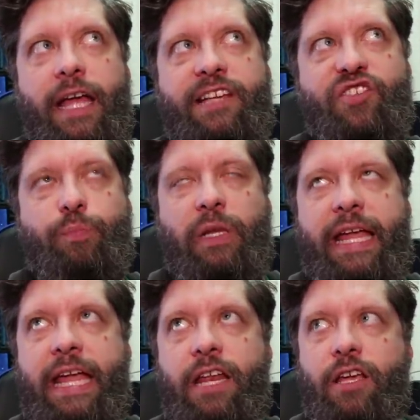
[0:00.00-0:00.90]

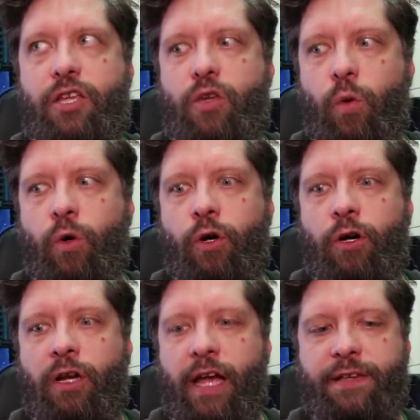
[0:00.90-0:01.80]
explain
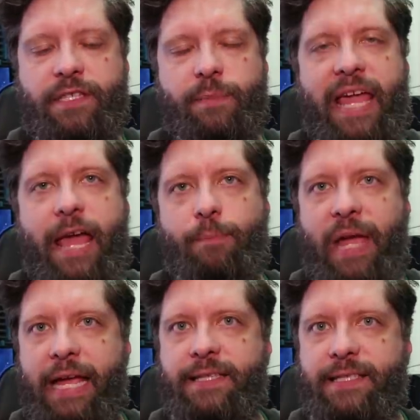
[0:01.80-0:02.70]
your custom
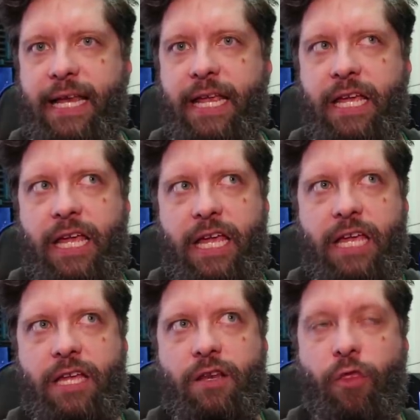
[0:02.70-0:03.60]
campaign setting
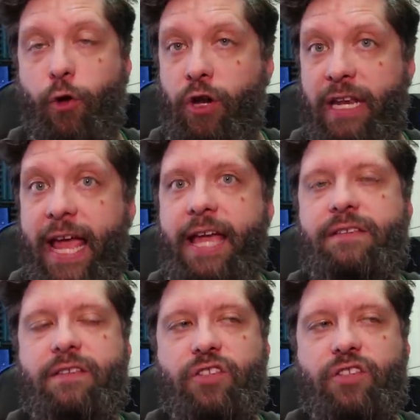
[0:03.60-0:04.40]
in 30 days.